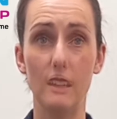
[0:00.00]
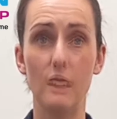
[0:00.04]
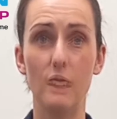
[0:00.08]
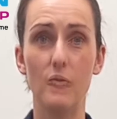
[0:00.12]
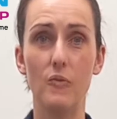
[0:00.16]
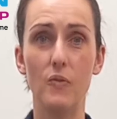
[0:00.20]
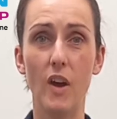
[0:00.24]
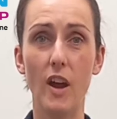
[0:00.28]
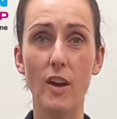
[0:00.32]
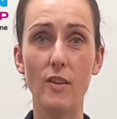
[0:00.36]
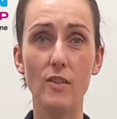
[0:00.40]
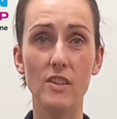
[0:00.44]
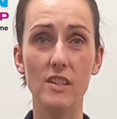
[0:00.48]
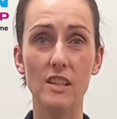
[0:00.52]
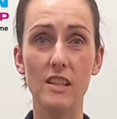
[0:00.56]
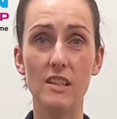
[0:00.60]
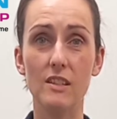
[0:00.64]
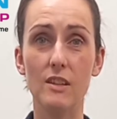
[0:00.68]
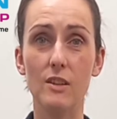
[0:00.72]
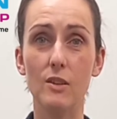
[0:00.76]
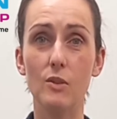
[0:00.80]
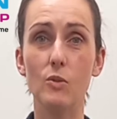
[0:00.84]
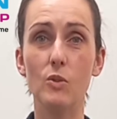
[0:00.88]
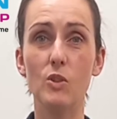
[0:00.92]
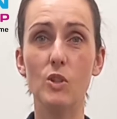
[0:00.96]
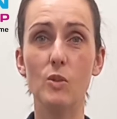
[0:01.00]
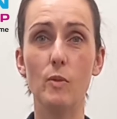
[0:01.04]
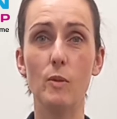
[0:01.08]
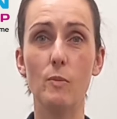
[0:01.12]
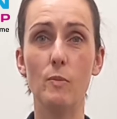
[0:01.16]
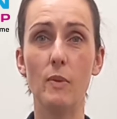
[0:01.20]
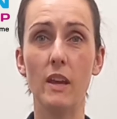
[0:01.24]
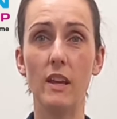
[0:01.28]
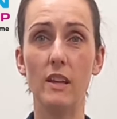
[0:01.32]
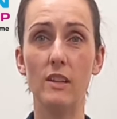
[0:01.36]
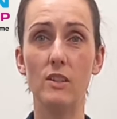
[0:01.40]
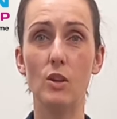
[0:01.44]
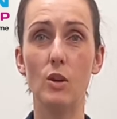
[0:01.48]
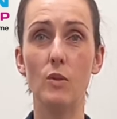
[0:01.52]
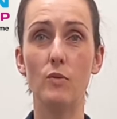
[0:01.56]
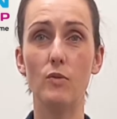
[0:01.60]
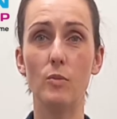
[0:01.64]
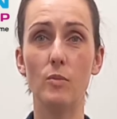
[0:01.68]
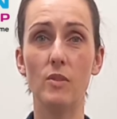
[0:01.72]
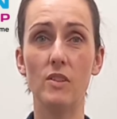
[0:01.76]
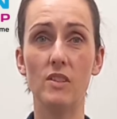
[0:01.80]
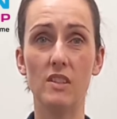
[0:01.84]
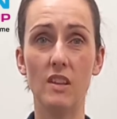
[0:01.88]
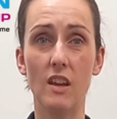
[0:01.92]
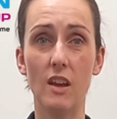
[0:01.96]
Viruses can also be picked up from
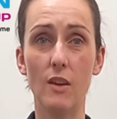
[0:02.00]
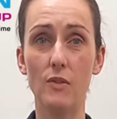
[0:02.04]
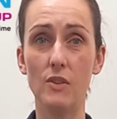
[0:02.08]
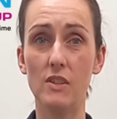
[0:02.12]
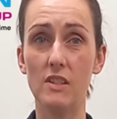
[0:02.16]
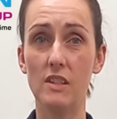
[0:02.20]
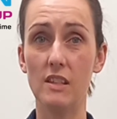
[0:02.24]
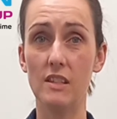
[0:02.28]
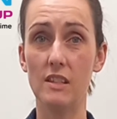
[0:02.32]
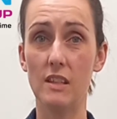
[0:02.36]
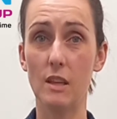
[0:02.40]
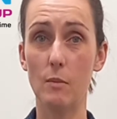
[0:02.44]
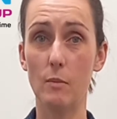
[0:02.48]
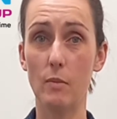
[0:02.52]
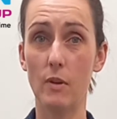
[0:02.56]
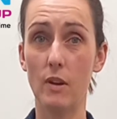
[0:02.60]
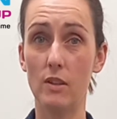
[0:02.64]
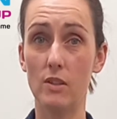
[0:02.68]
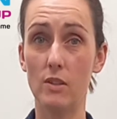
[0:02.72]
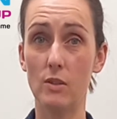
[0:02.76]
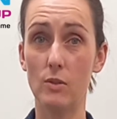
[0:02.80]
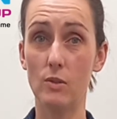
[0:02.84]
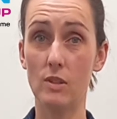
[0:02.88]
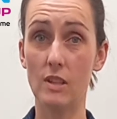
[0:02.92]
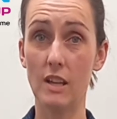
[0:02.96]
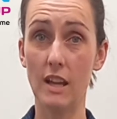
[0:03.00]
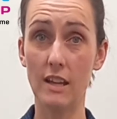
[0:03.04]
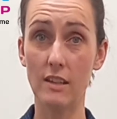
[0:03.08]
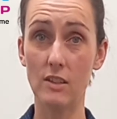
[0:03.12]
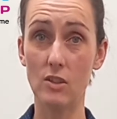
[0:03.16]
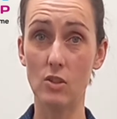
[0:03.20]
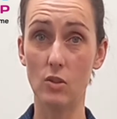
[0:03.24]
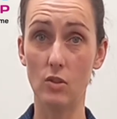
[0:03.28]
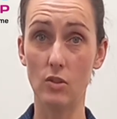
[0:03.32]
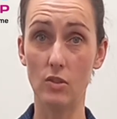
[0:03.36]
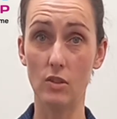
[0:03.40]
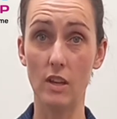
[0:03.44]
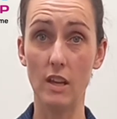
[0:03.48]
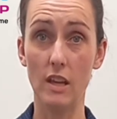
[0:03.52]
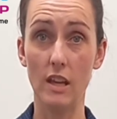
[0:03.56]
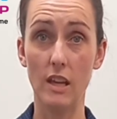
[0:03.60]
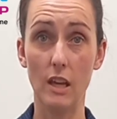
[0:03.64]
the surfaces that particles land on